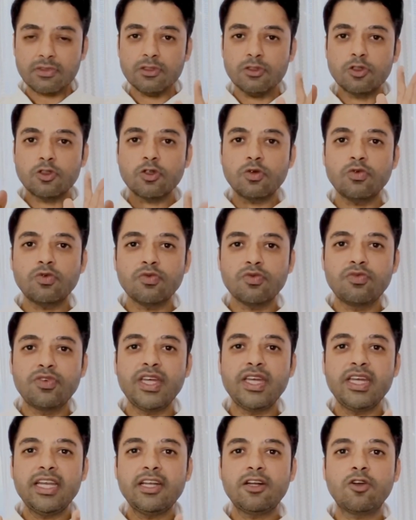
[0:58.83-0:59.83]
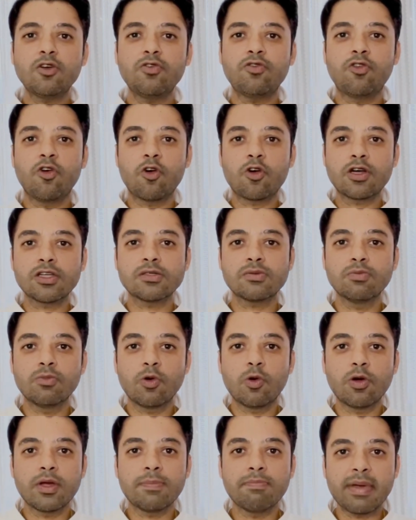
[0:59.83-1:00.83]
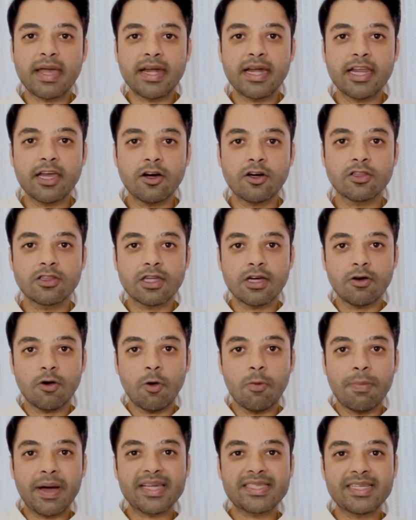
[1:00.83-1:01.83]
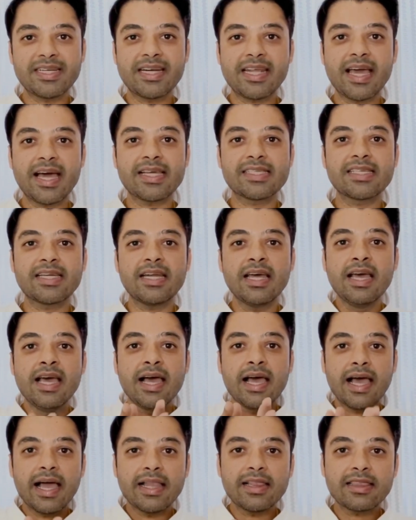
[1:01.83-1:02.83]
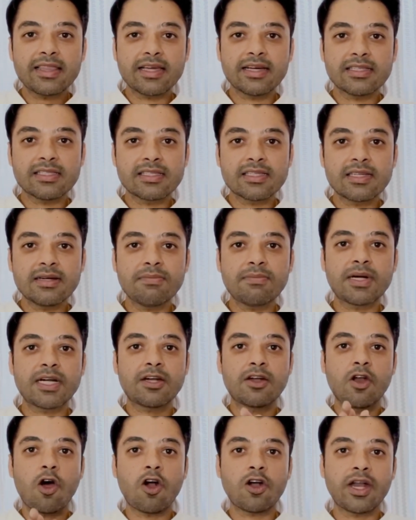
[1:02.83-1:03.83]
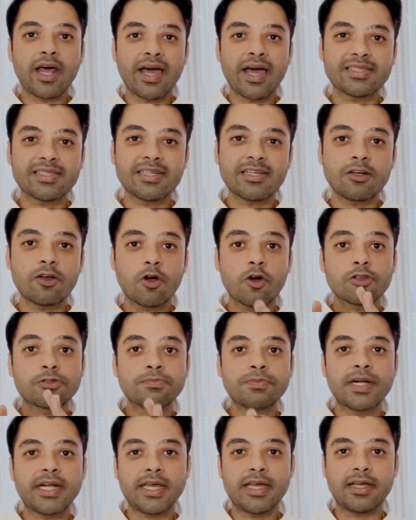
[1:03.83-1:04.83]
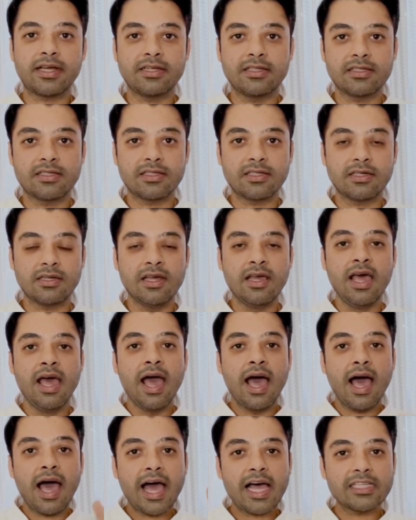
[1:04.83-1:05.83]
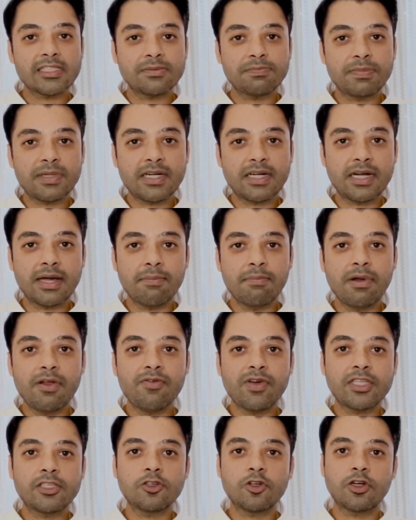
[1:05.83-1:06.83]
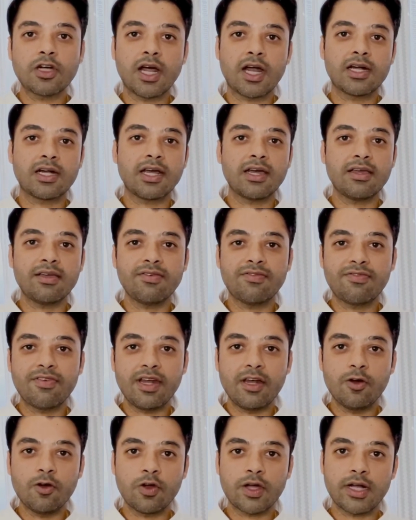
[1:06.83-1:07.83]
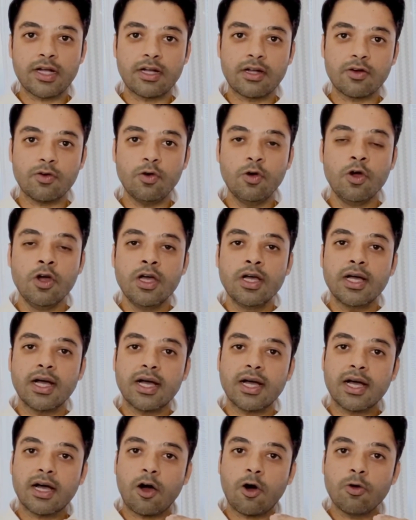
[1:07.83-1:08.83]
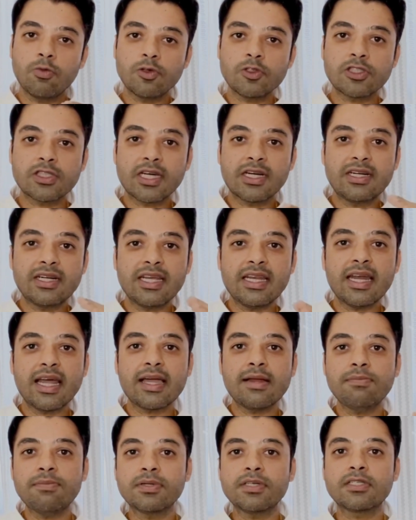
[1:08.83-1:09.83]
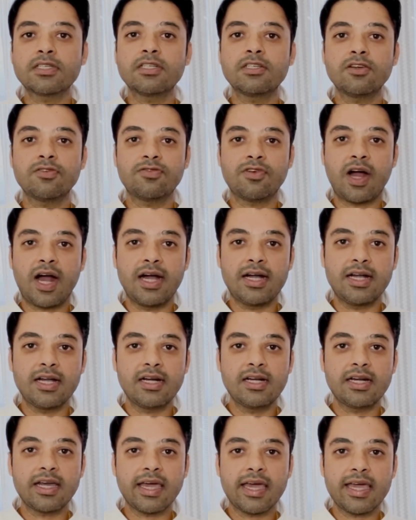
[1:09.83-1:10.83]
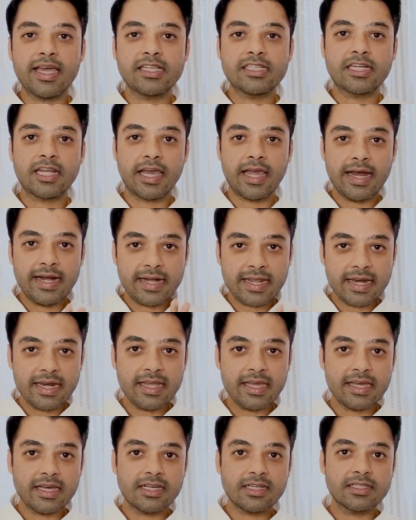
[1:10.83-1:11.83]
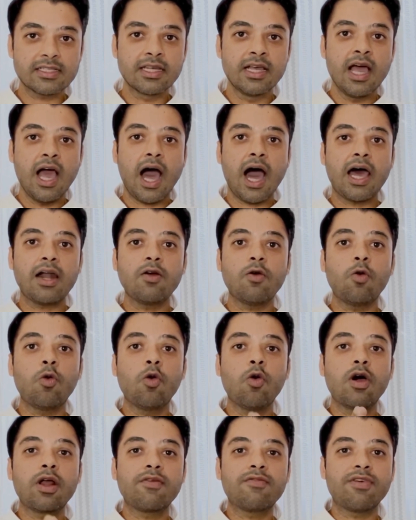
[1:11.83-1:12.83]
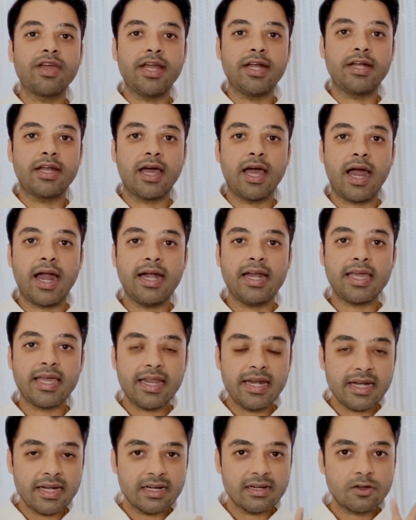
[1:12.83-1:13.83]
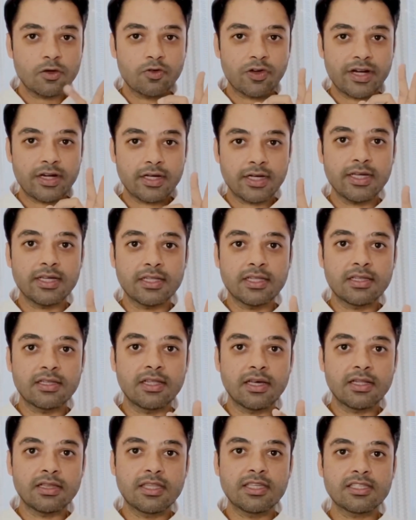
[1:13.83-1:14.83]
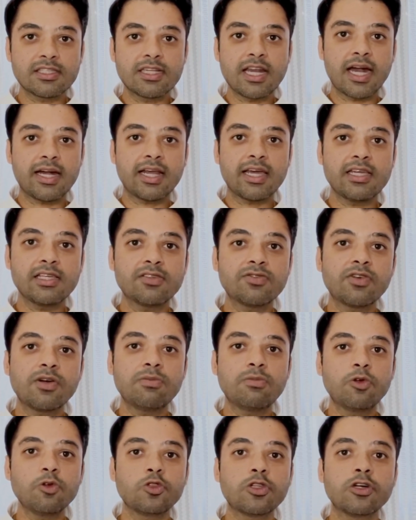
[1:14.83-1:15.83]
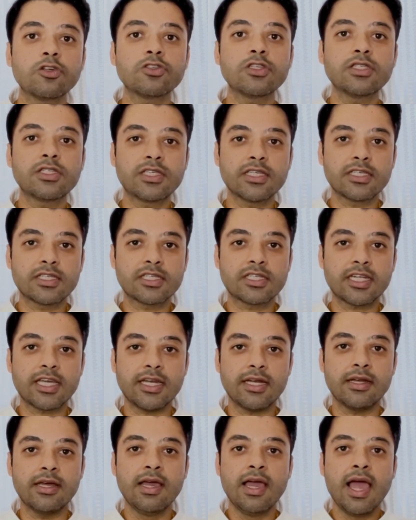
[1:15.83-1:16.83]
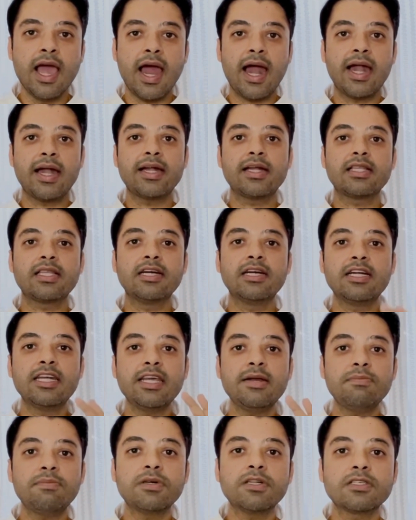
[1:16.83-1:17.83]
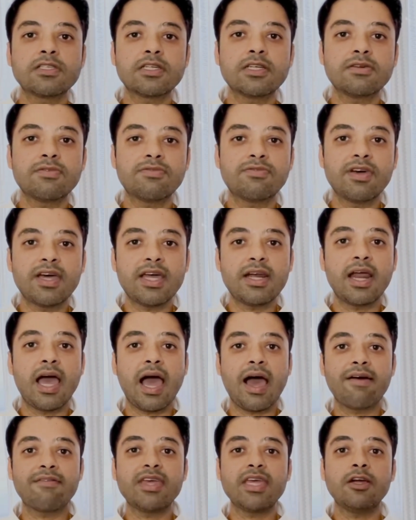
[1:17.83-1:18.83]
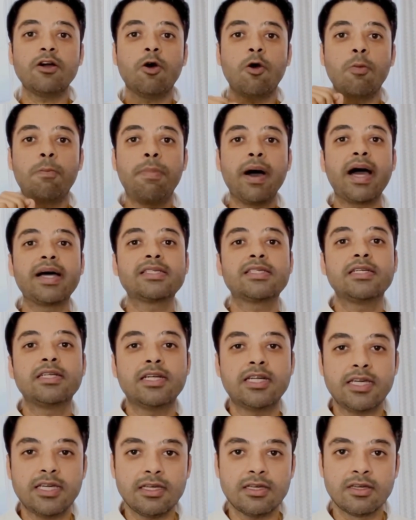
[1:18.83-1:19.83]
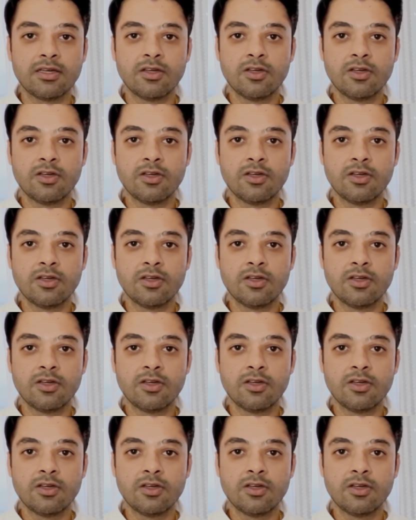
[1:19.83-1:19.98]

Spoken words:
So we need to focus mainly on the obesity as an health concern but not an cosmetic concern. As per WHO data, if we look into almost 39% of adult aged 18 years are overweight, and this data is from 2016, and 13% were having obesity.